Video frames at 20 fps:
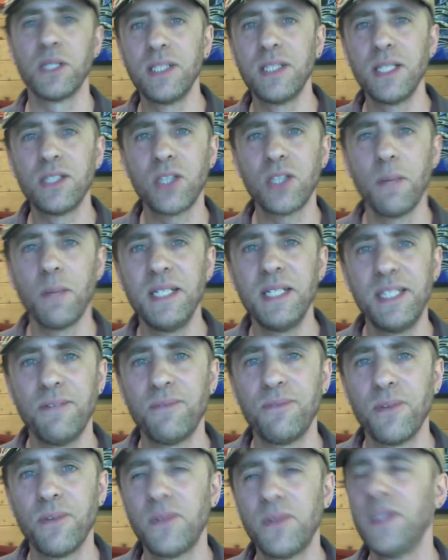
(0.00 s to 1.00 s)
He did so many
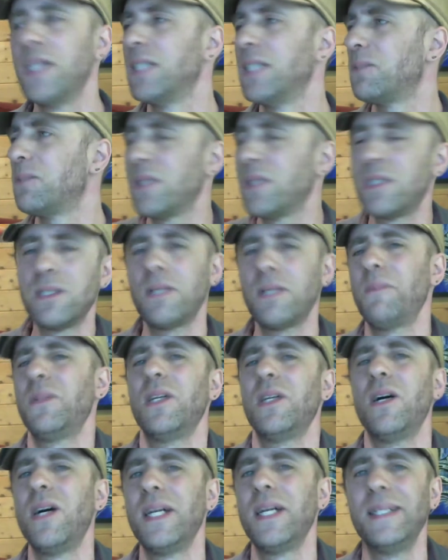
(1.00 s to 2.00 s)
different things, which is something
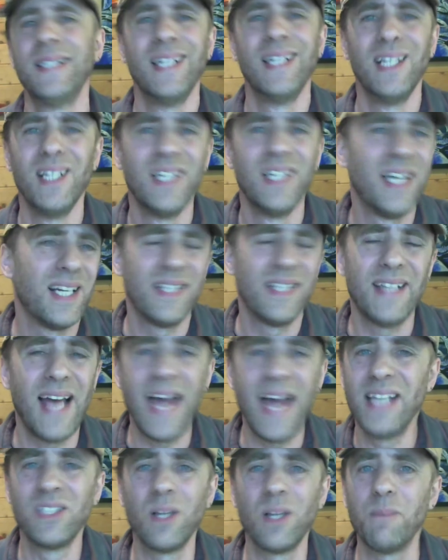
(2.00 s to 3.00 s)
that I
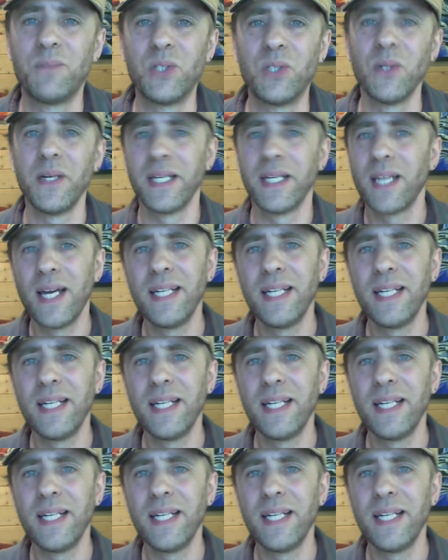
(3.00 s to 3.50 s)
end up doing.